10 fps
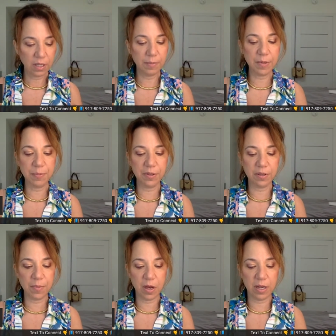Let me
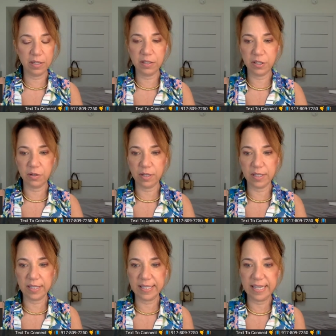put them on so you
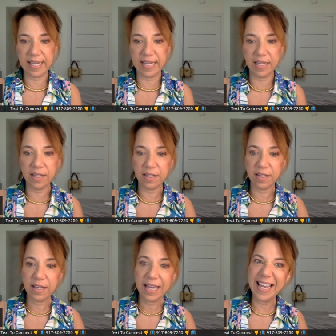can see.
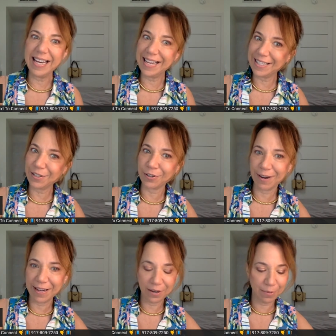It is a
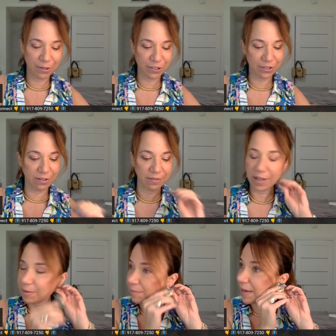great commercial.
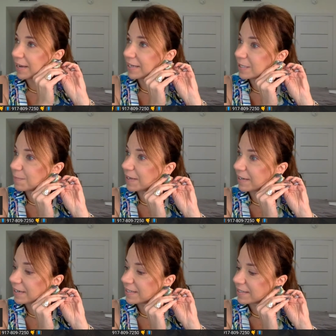I mean, my
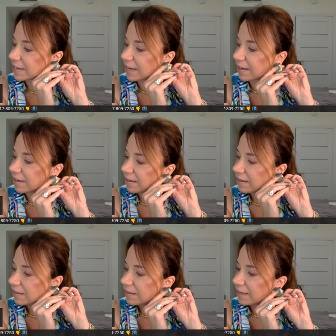husband is a, uh,
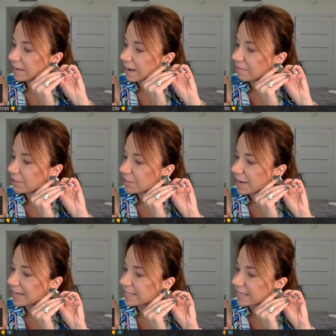an
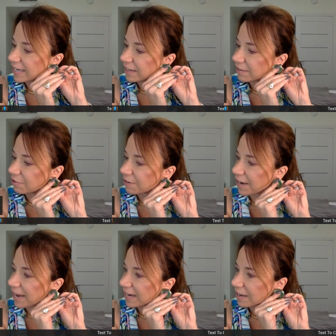advertising
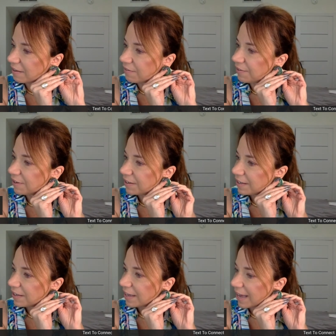creative
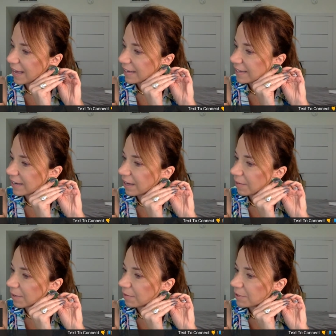and
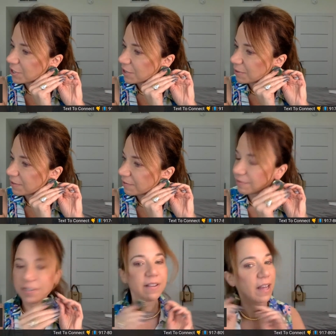um, I wish he would have
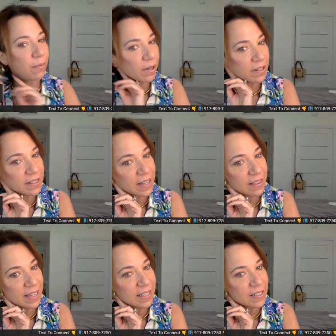done that one because
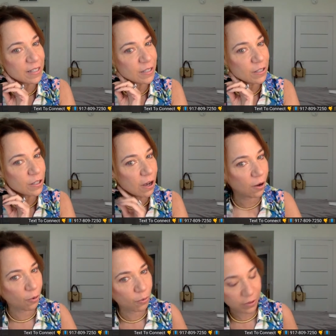I think it's
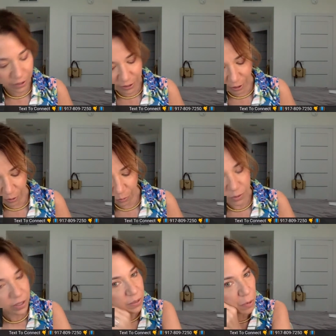so,
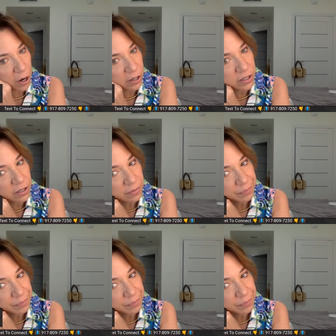so smart.